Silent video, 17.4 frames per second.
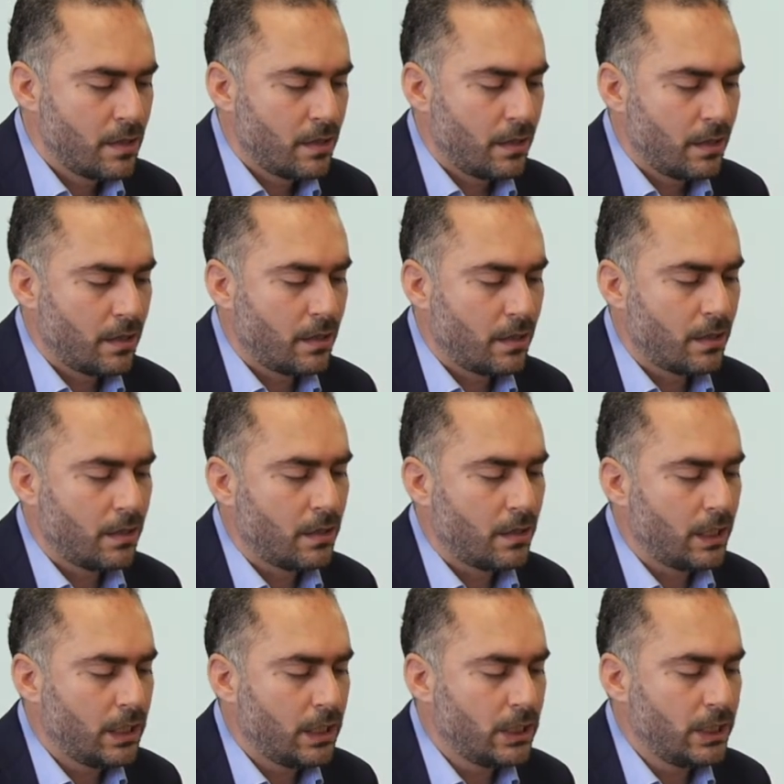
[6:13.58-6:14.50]

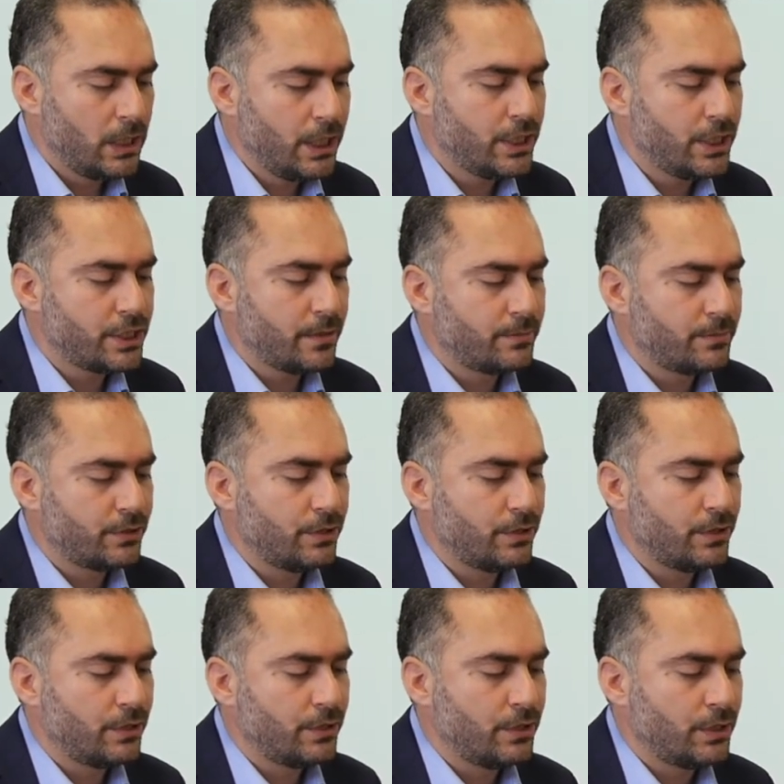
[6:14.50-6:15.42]
in Egypt
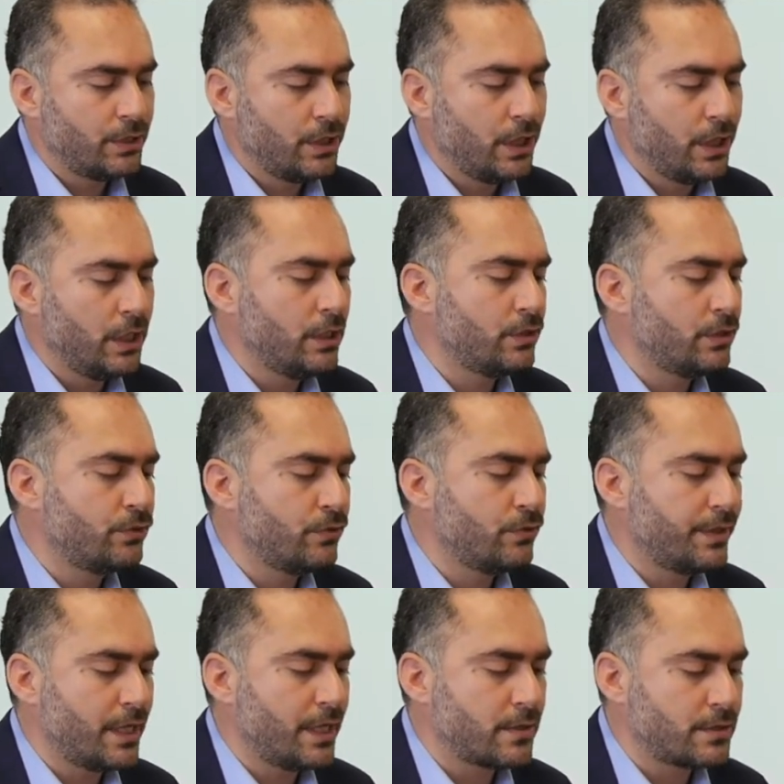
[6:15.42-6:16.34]
in
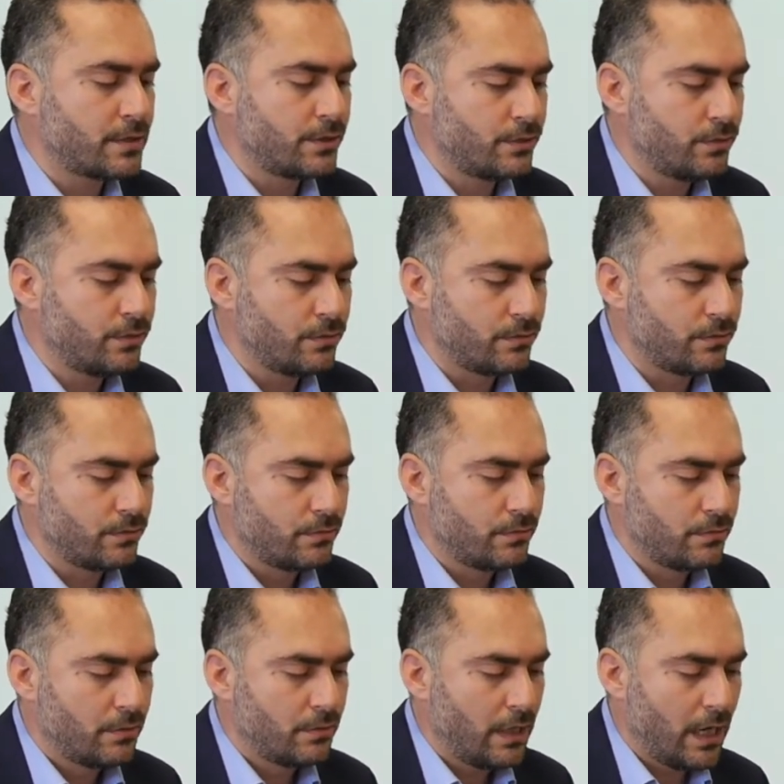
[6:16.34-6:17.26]
2002.
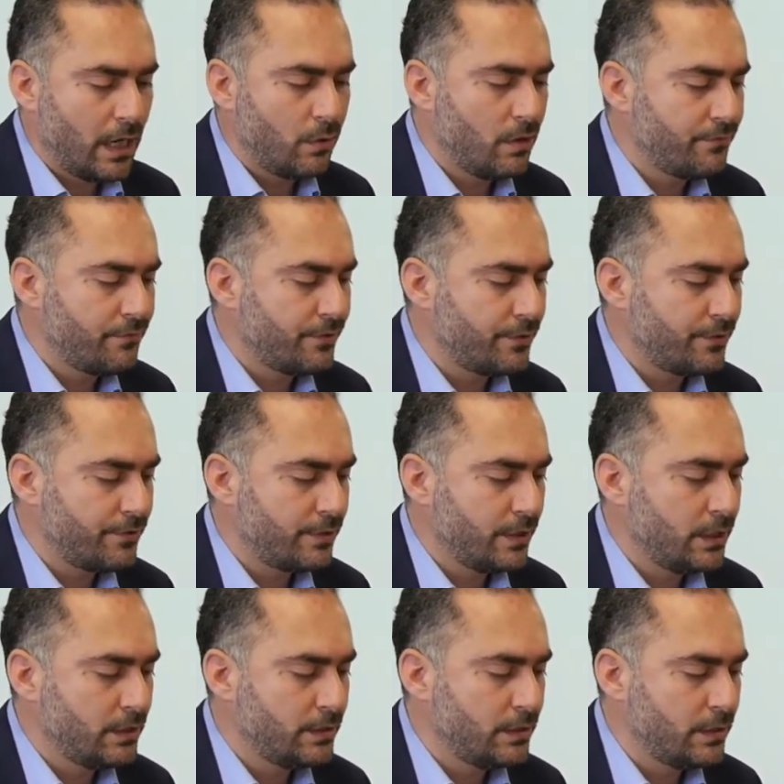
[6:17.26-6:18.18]
However,
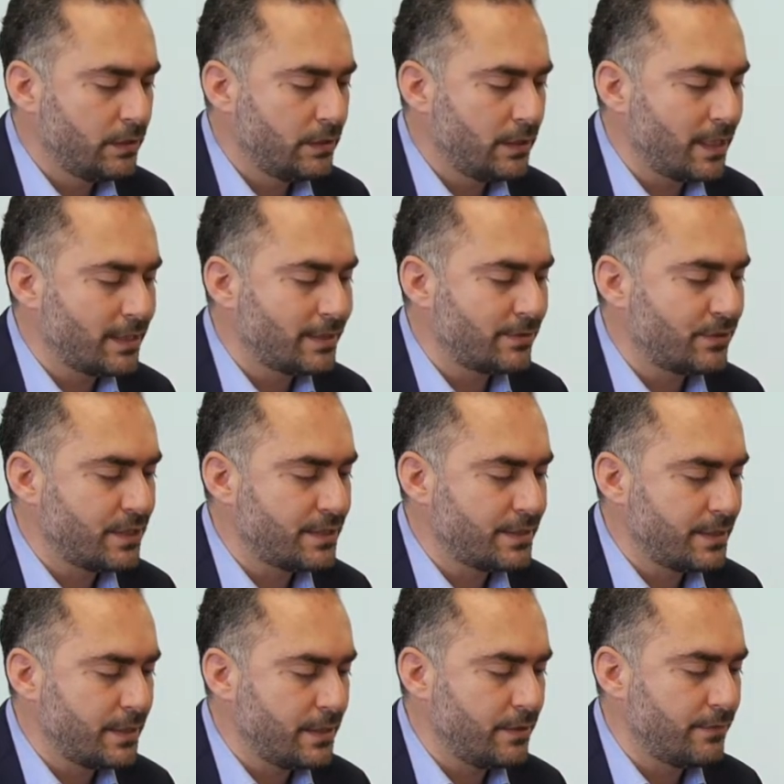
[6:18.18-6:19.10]
it did not
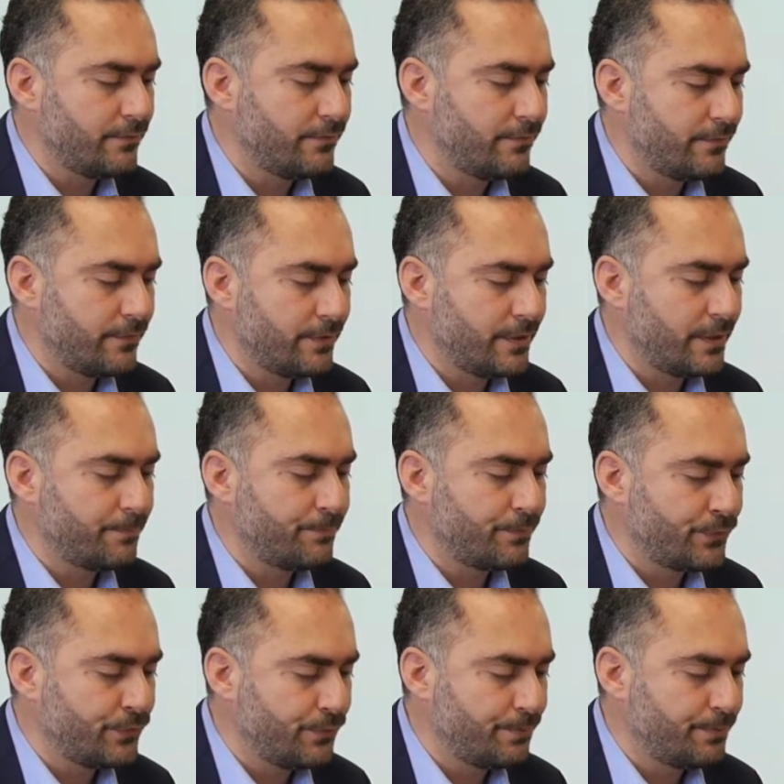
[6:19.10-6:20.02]
receive the
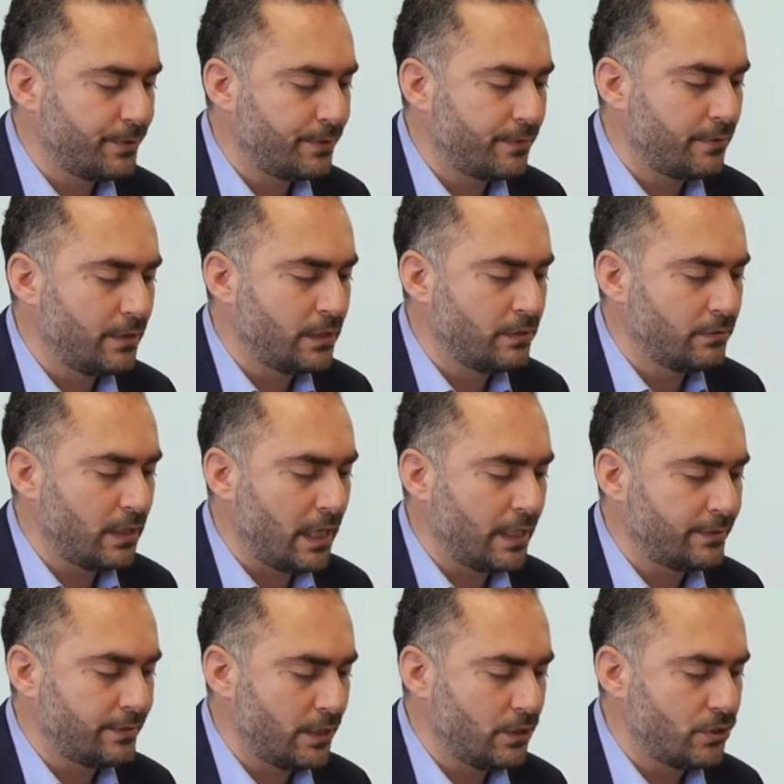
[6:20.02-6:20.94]
proper
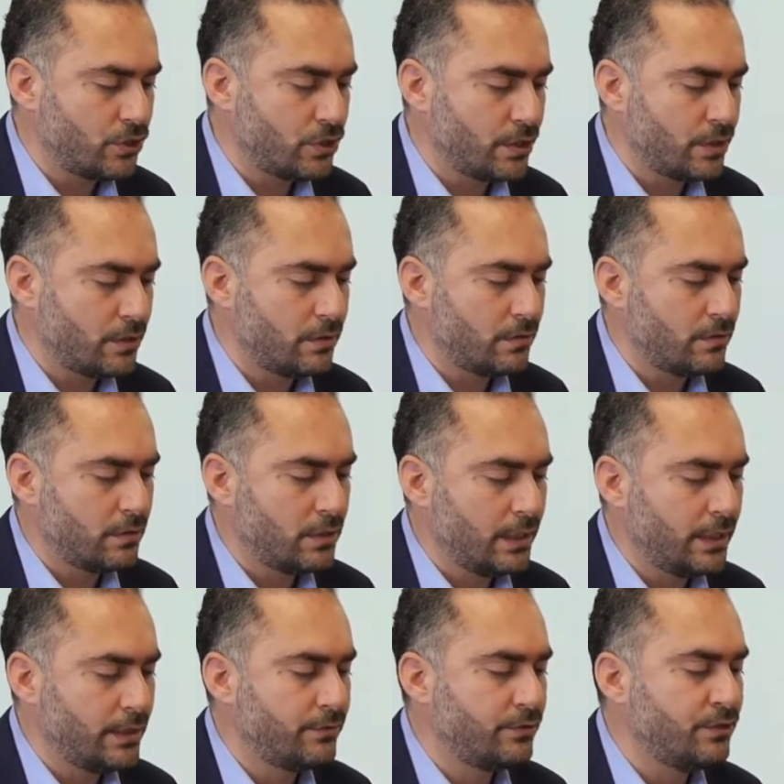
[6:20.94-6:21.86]
attention
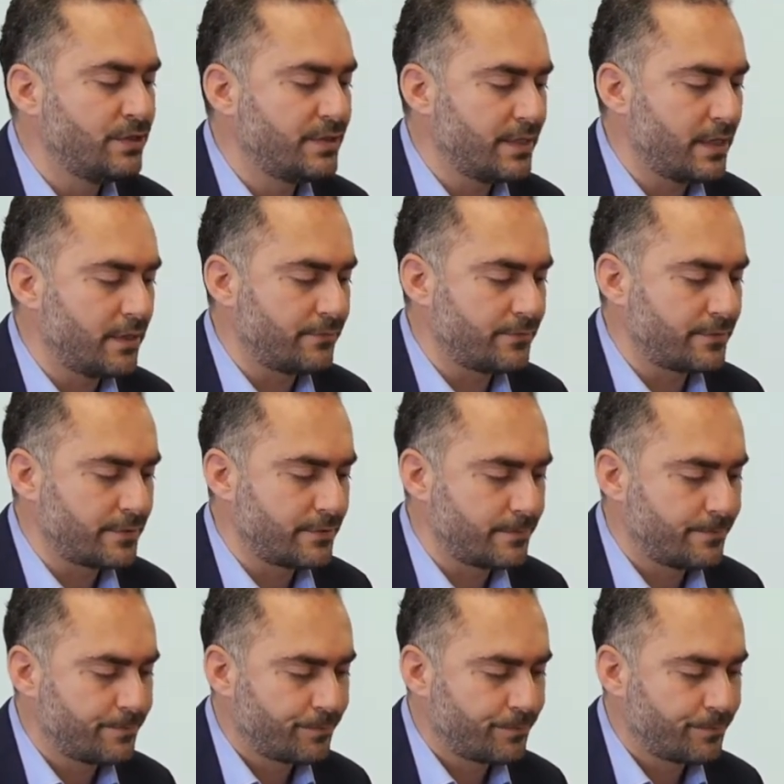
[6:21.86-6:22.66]
it deserves.